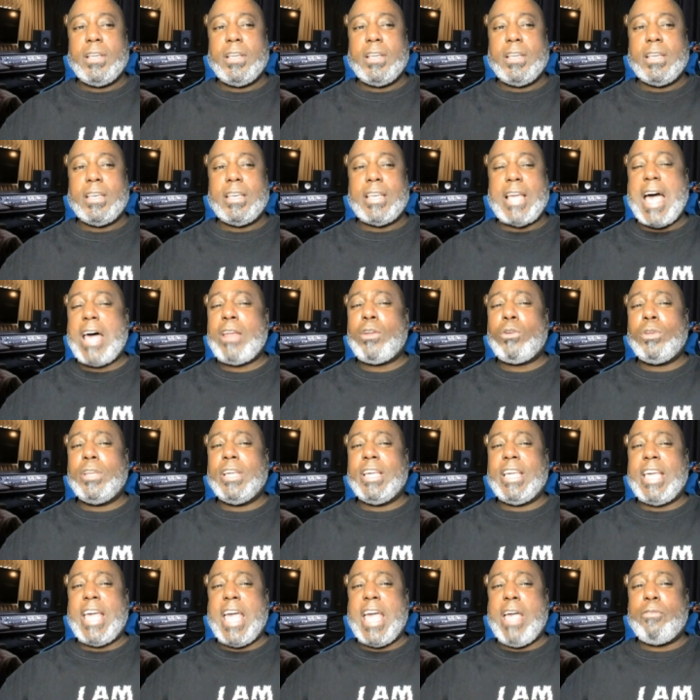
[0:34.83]
not only
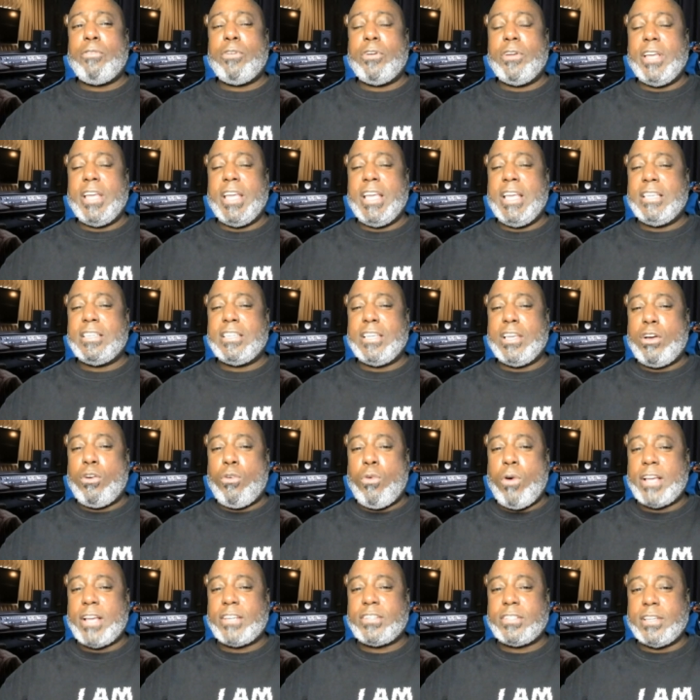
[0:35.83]
gave her easy
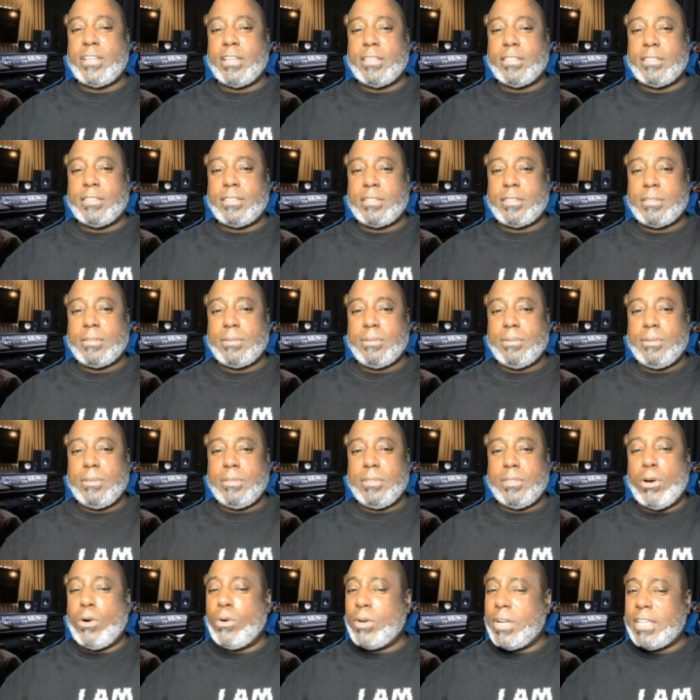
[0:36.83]
questions.
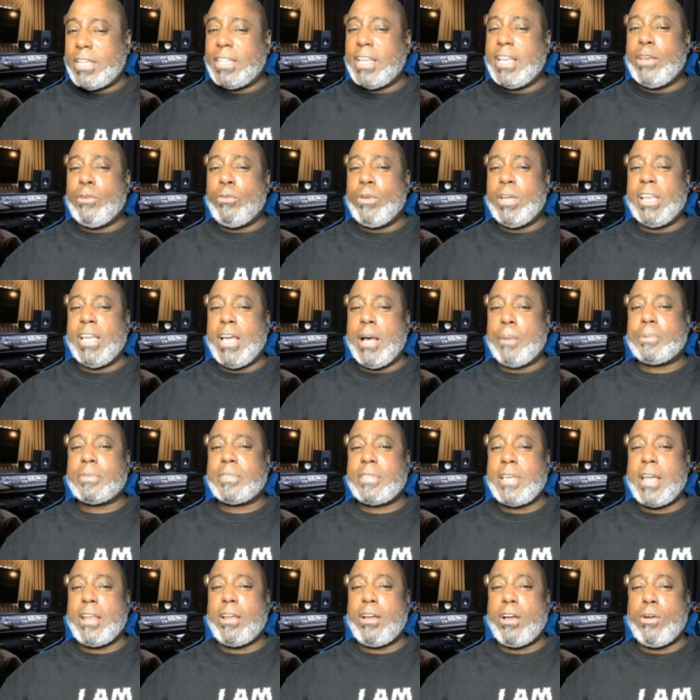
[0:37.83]
The only thing that really
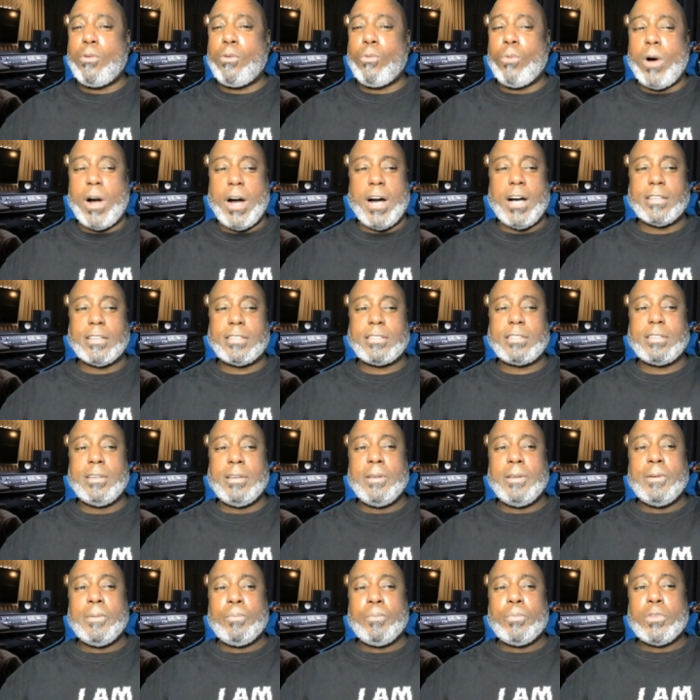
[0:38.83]
upset her was
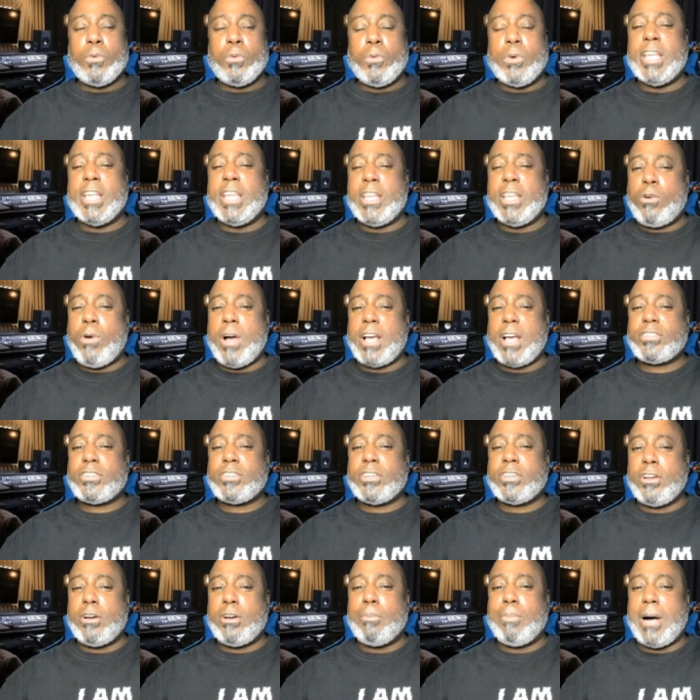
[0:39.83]
when he questioned
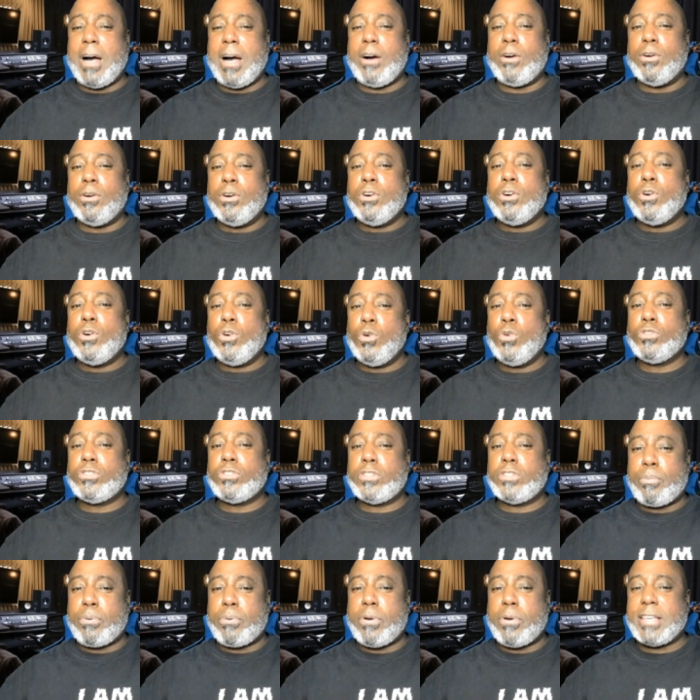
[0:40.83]
her about who's the
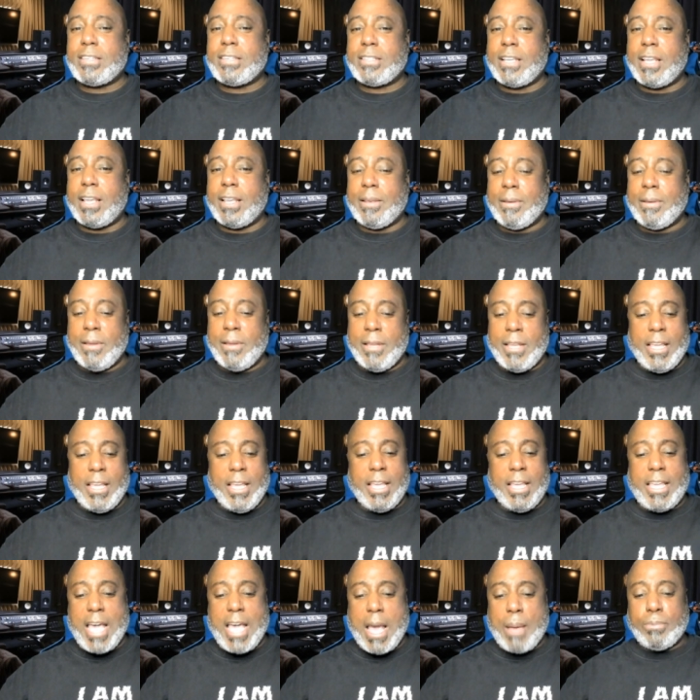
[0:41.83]
president. He
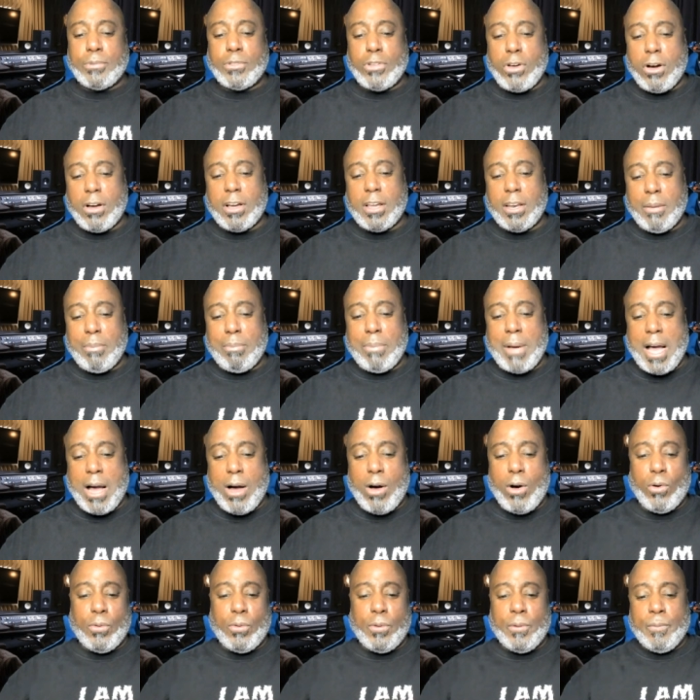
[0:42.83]
kept talking
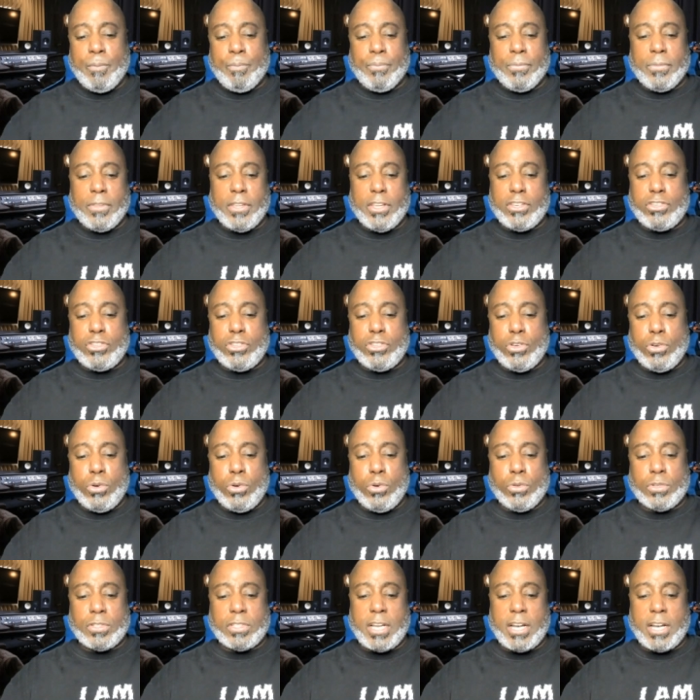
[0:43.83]
about this
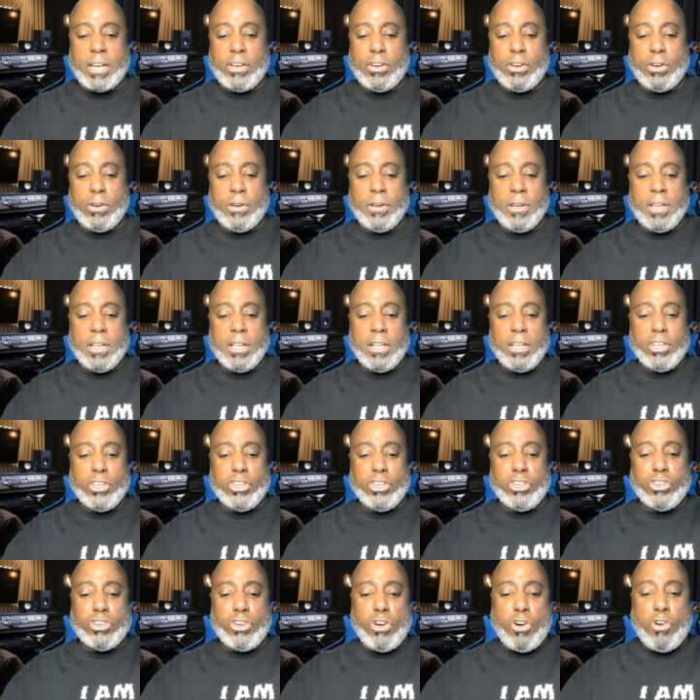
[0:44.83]
dude, Senator
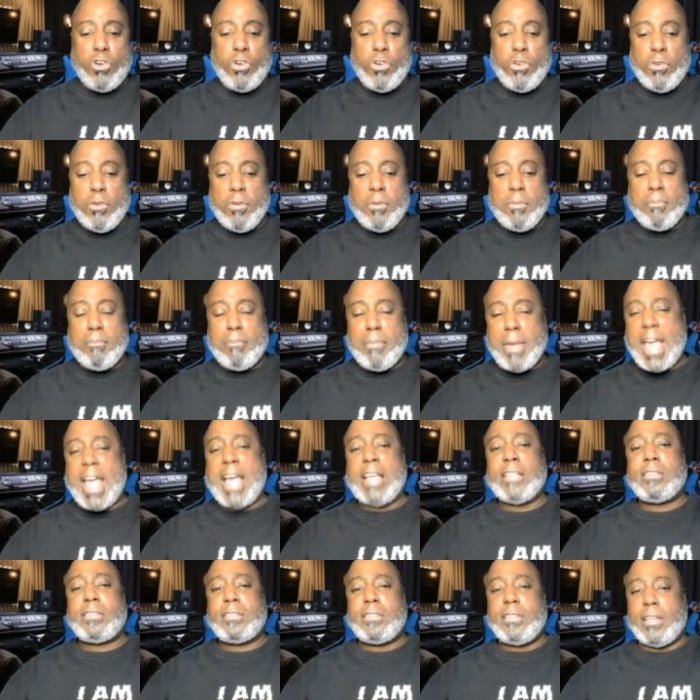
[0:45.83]
Joe
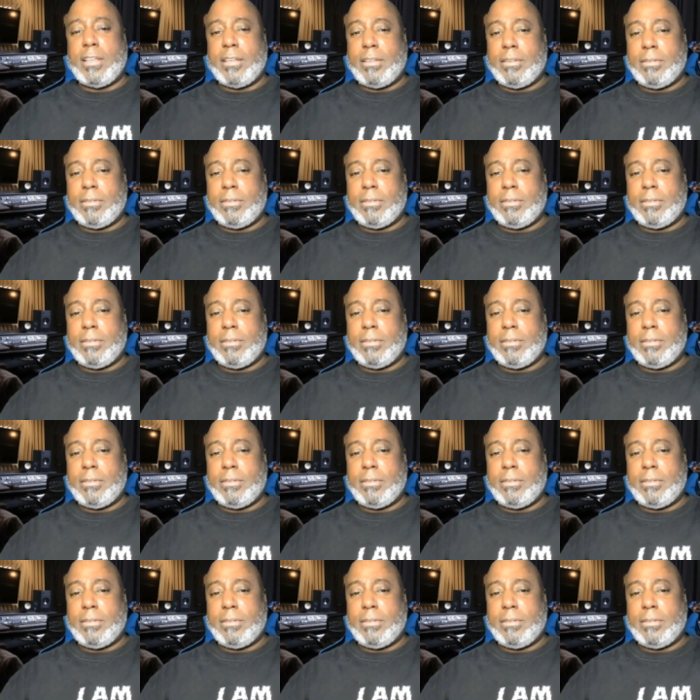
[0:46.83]
Manchin.